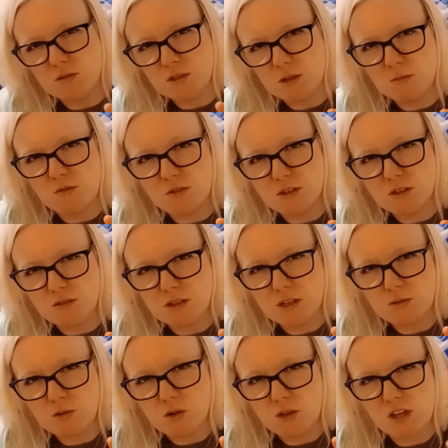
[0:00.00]
some of us have
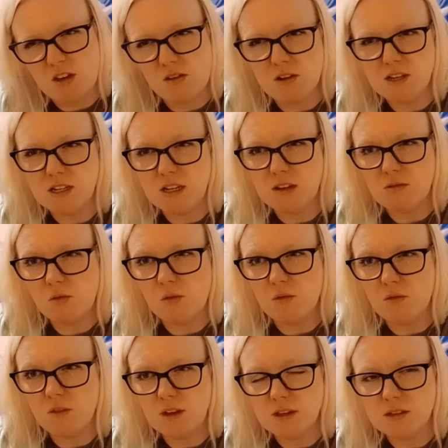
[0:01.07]
still got the idea of
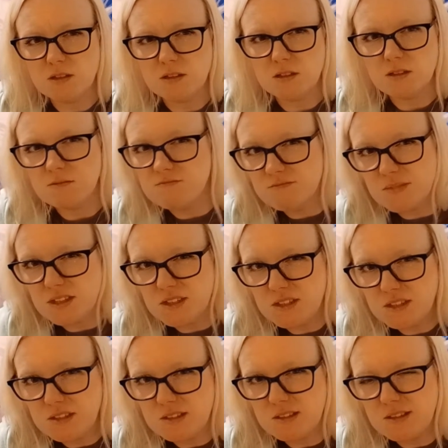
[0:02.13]
things
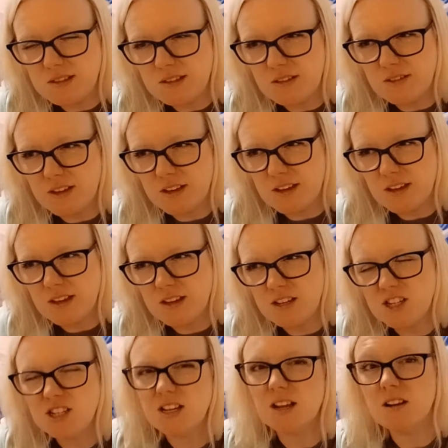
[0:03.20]
like,
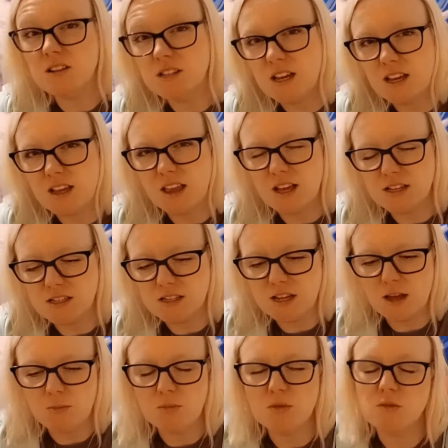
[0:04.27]
shall I take that
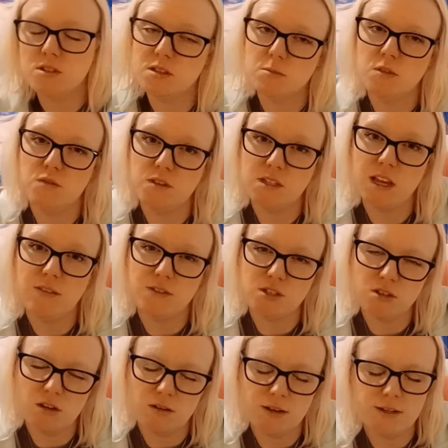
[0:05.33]
step? But some of us have
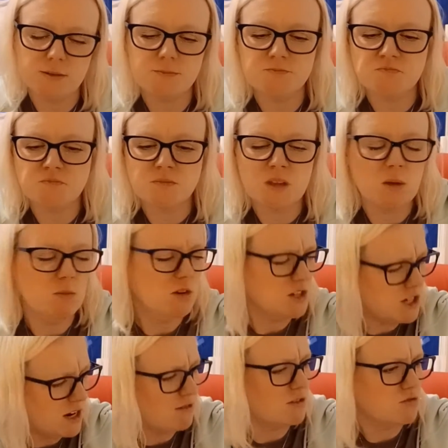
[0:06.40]
started. My
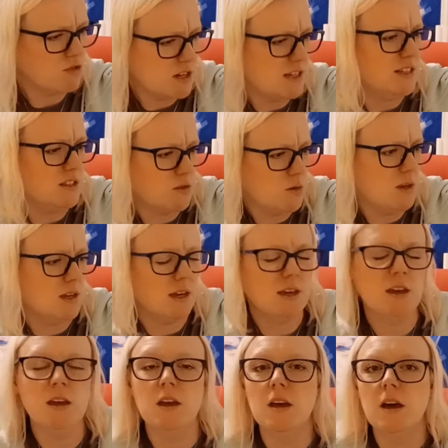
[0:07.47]
chair is really squeaky.
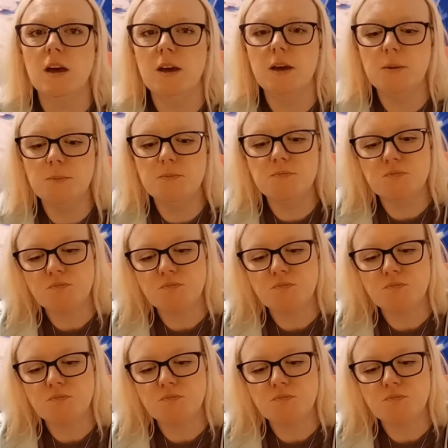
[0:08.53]
But